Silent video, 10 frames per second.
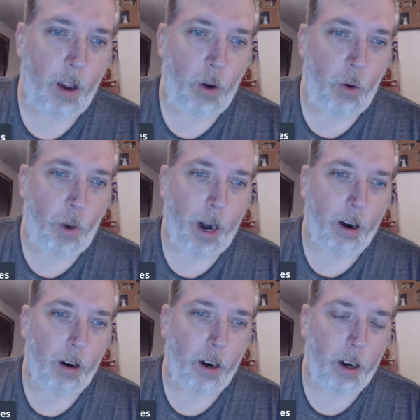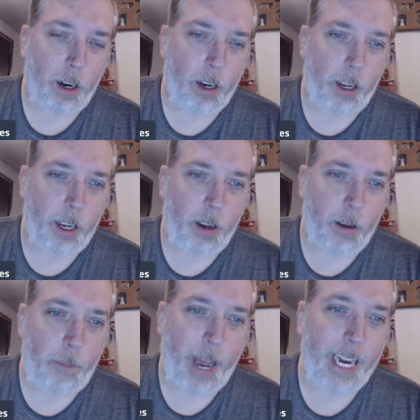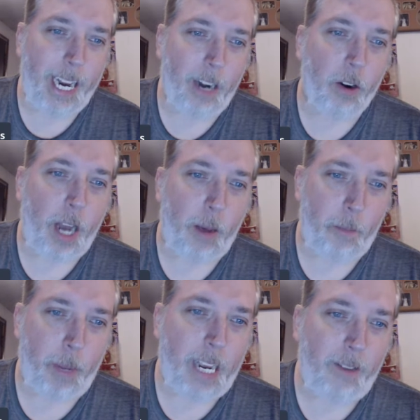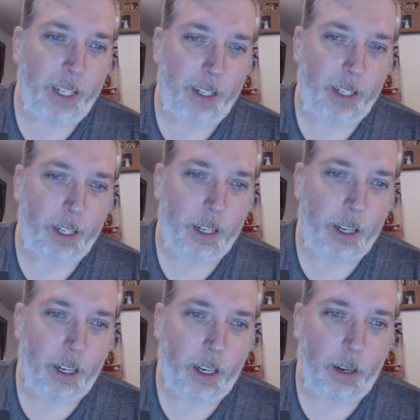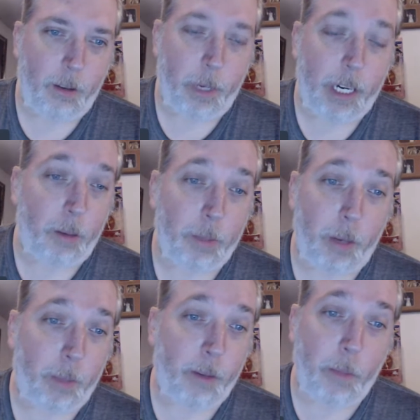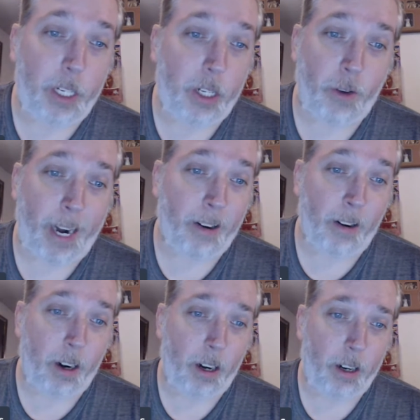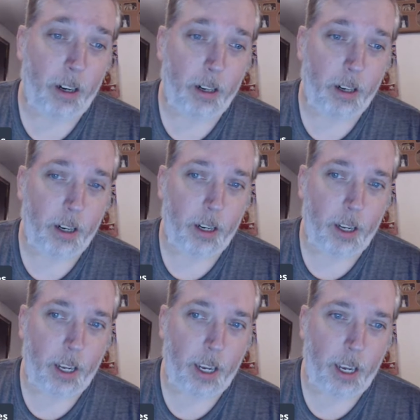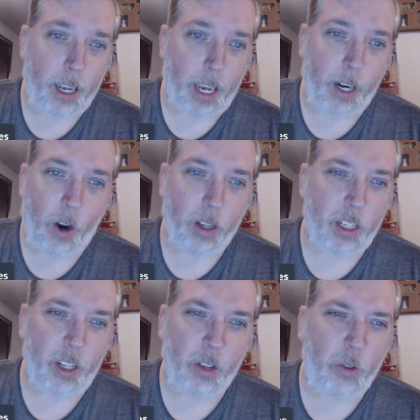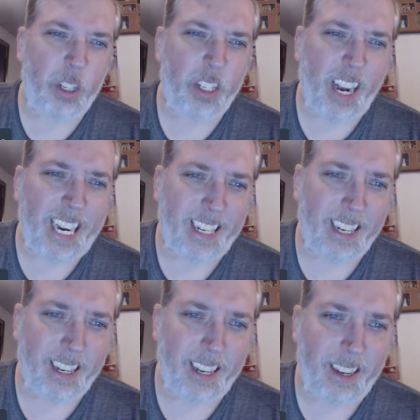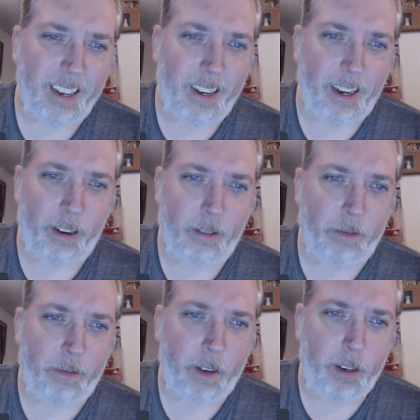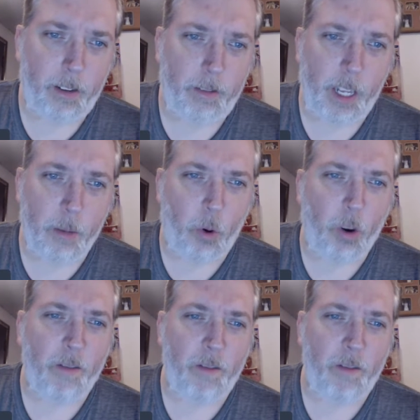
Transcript: where petty internet beefs become something much greater and cause us to lose sight of the important